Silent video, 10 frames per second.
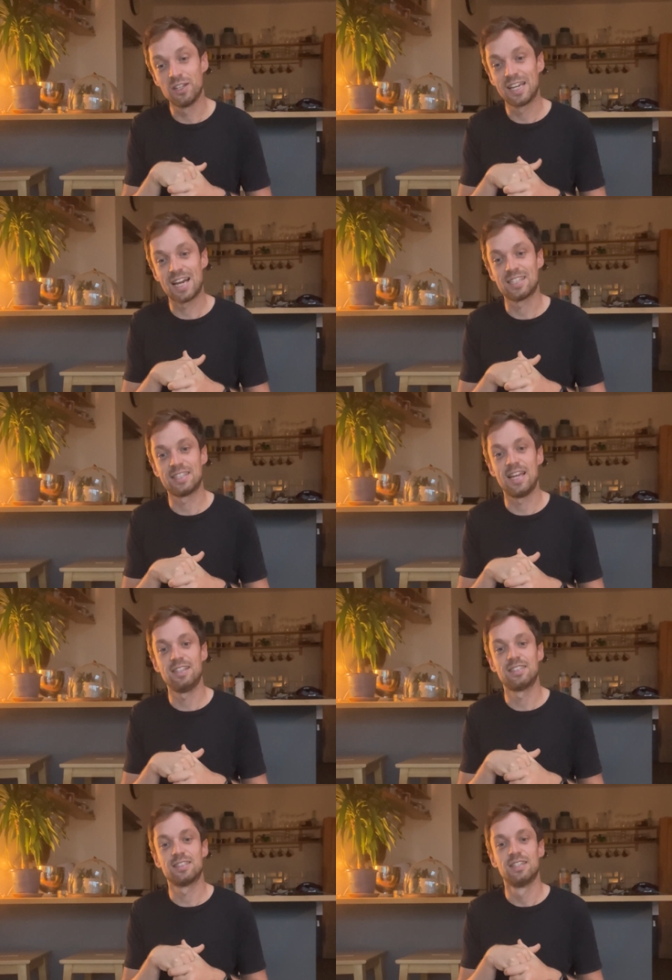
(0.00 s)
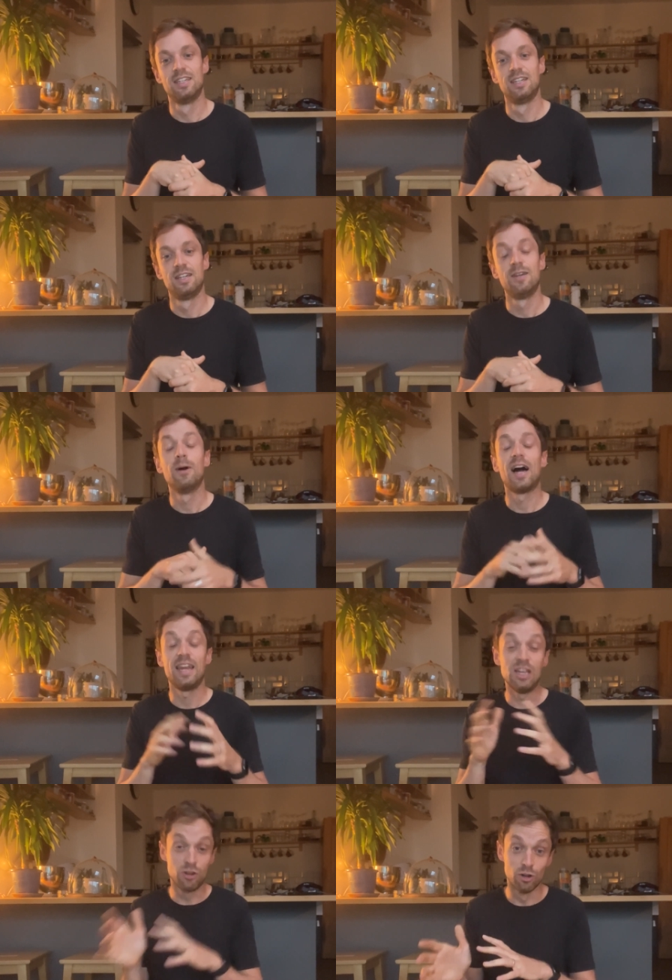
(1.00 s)
and gas states.
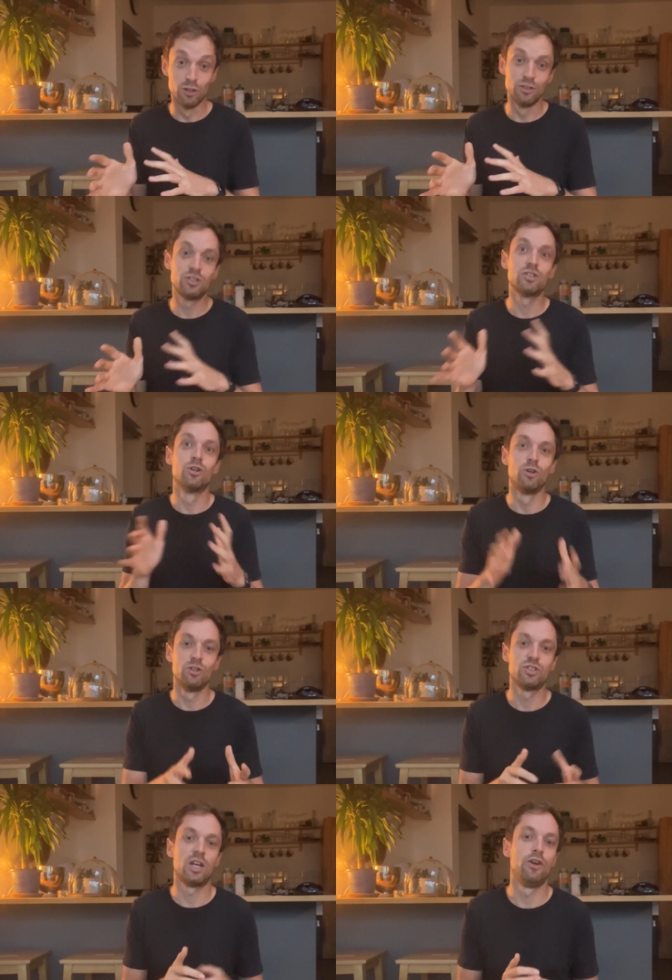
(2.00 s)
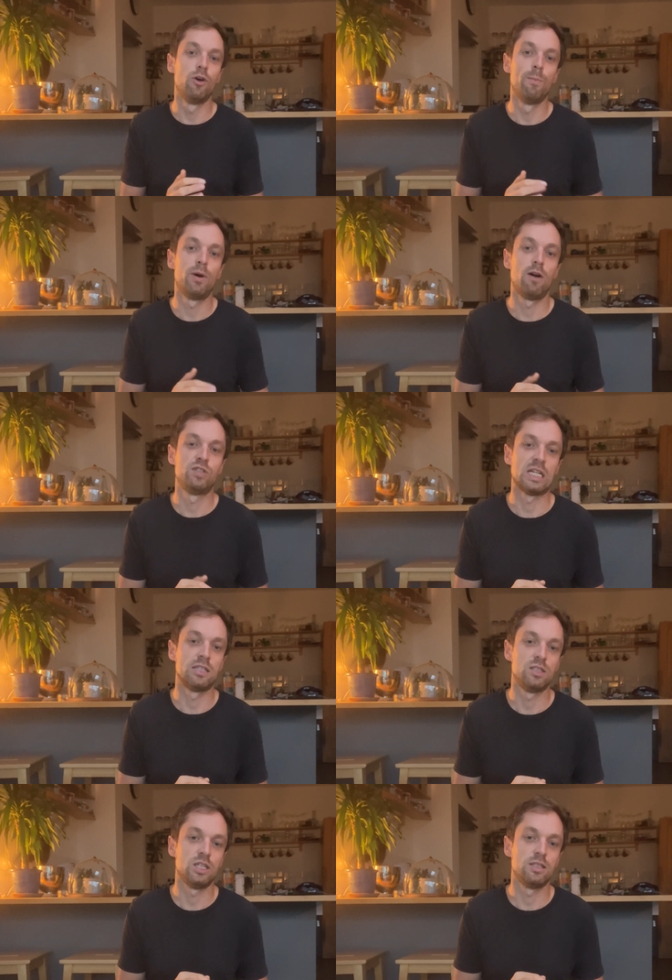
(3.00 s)
And it does cause a number of
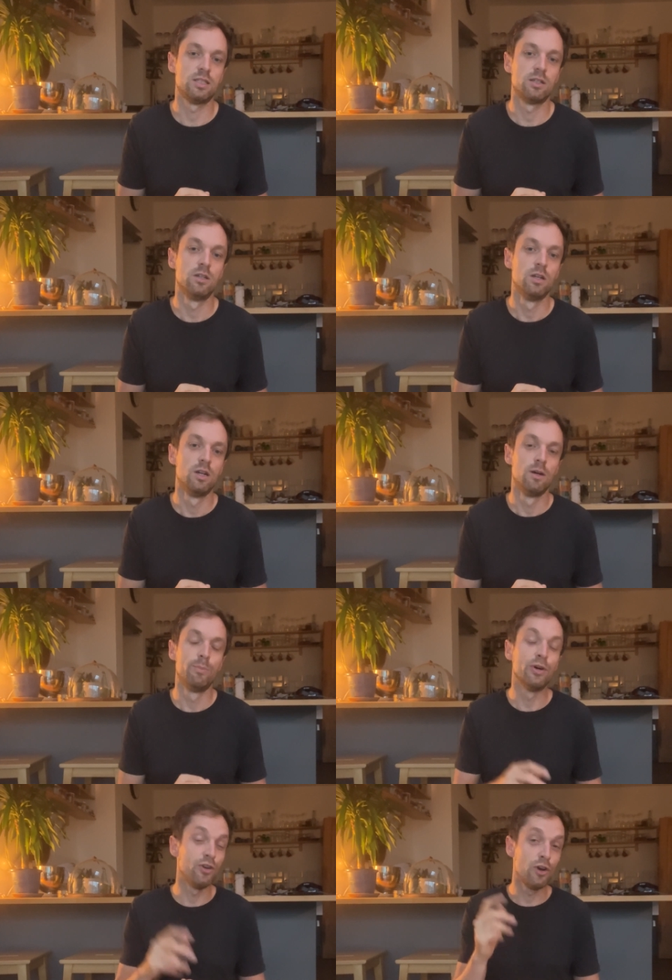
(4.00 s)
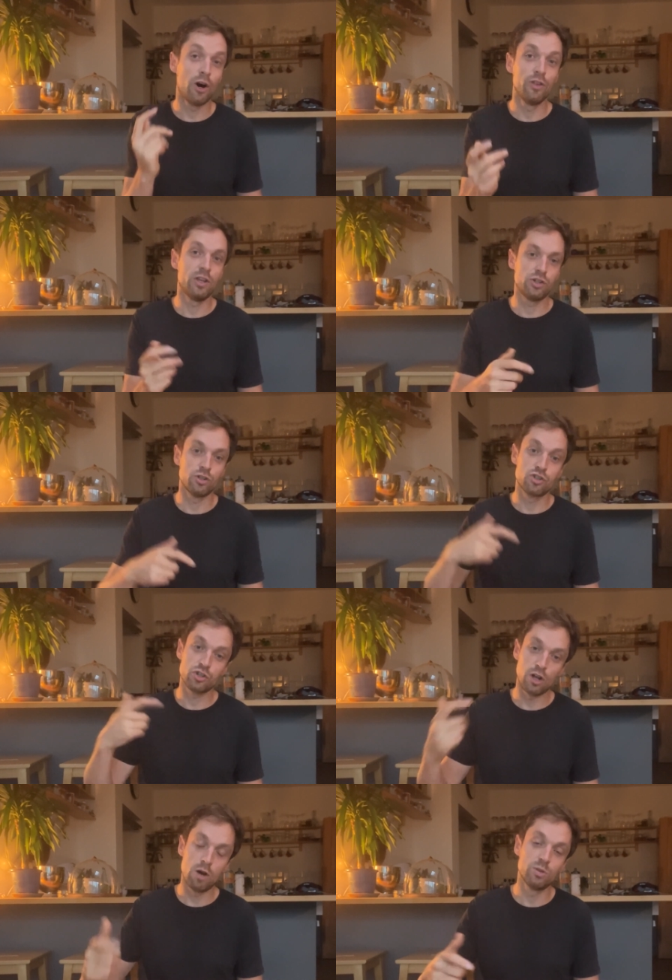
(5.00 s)
challenges, but none that should
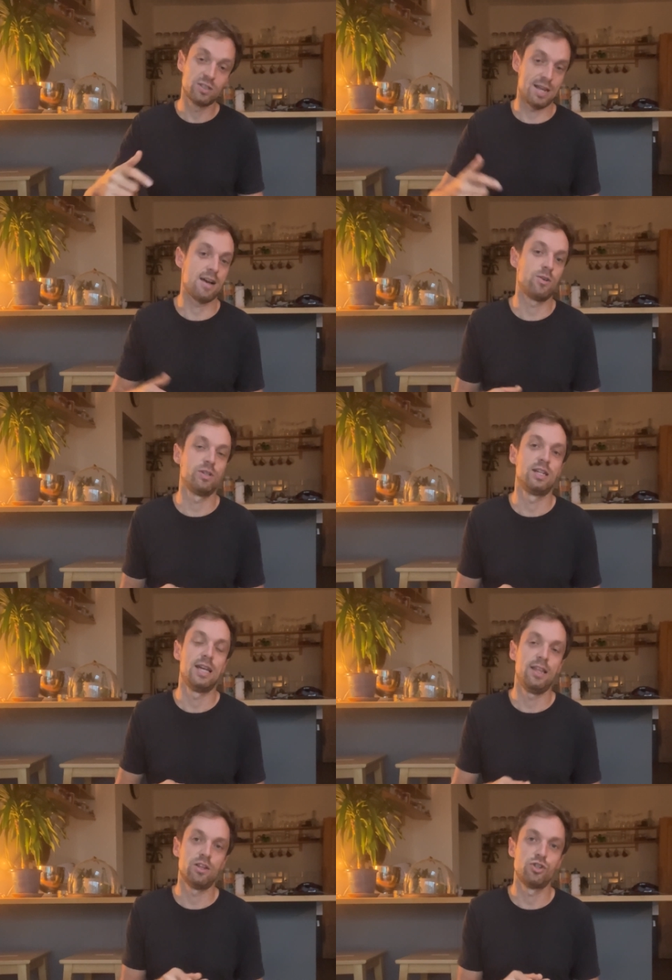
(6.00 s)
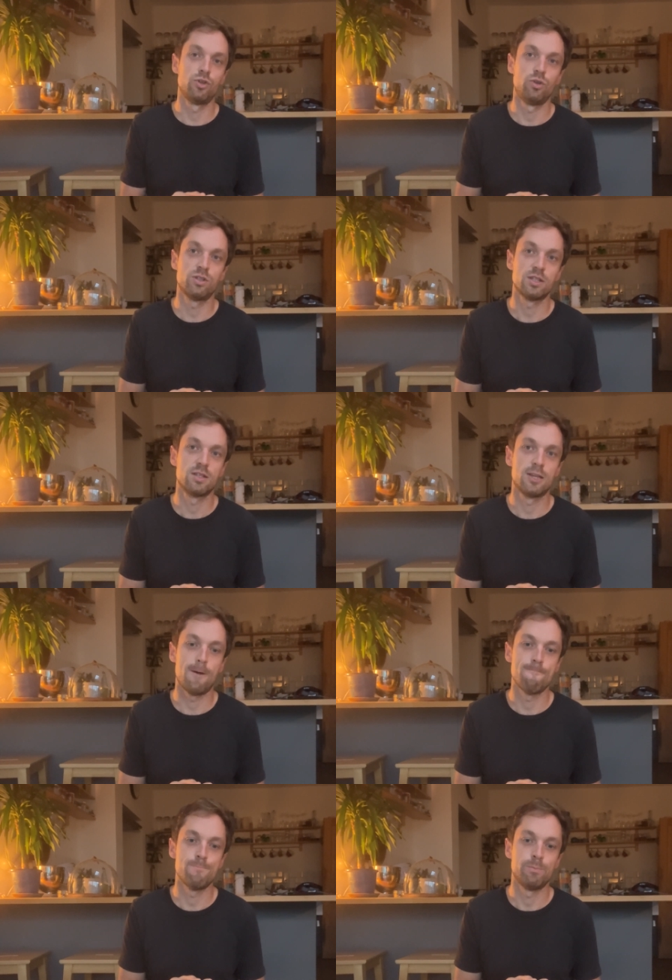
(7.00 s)
slow us down in the short
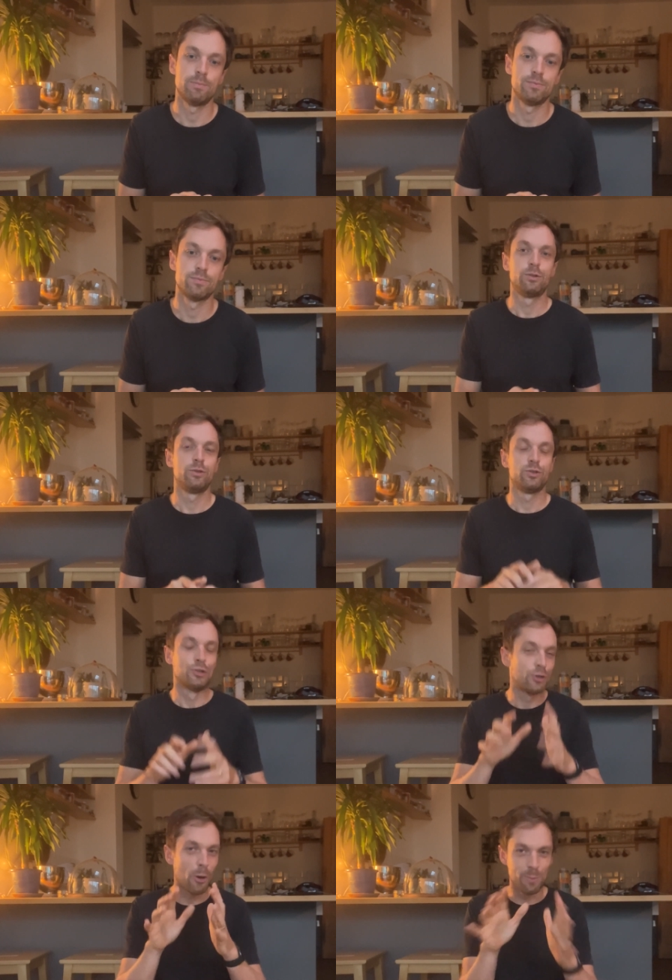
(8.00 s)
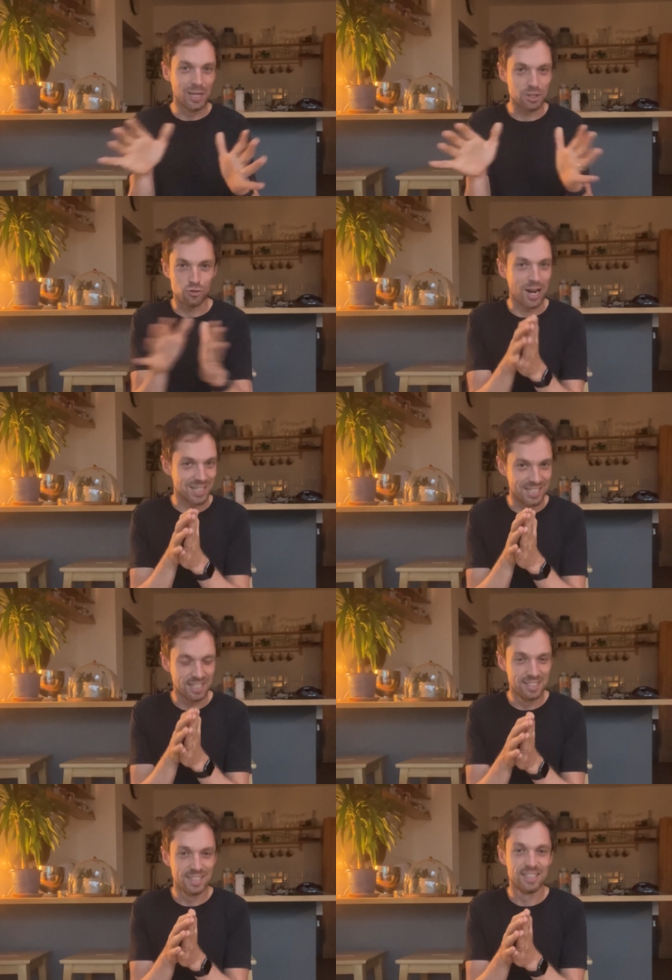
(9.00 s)
term. So don't be
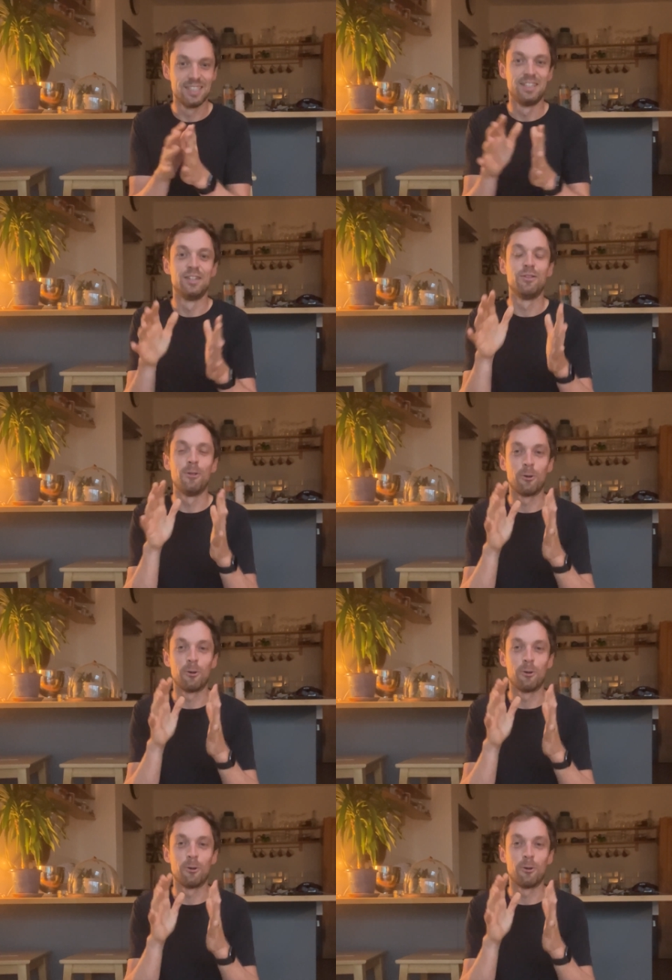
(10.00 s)
distracted. The